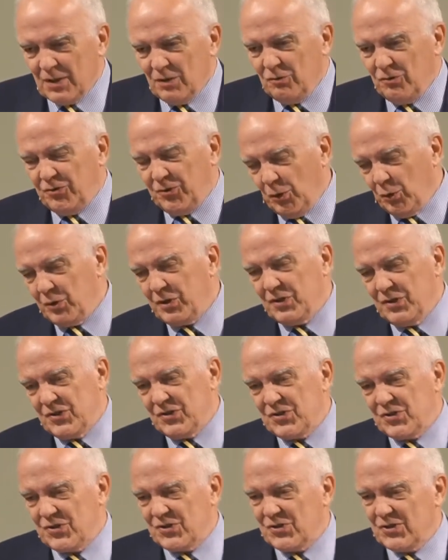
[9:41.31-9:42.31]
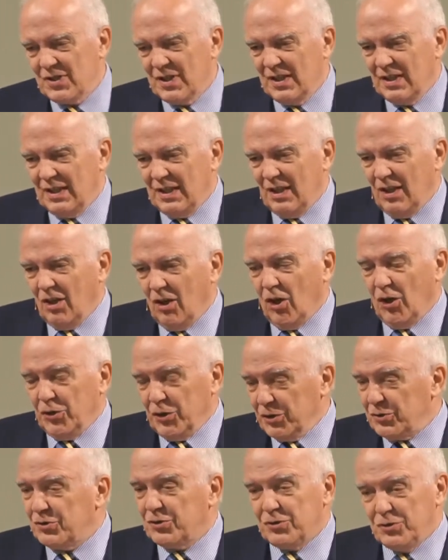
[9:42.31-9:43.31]
focus on
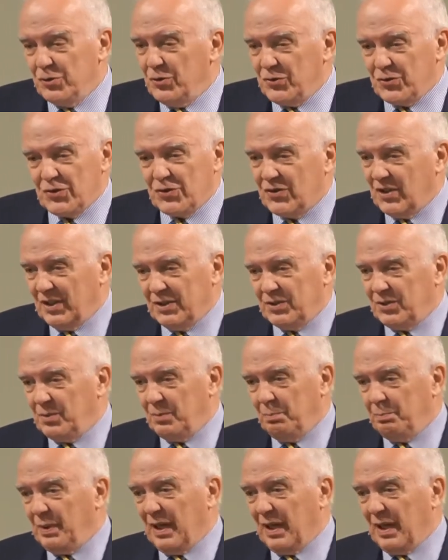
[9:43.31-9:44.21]
a truth that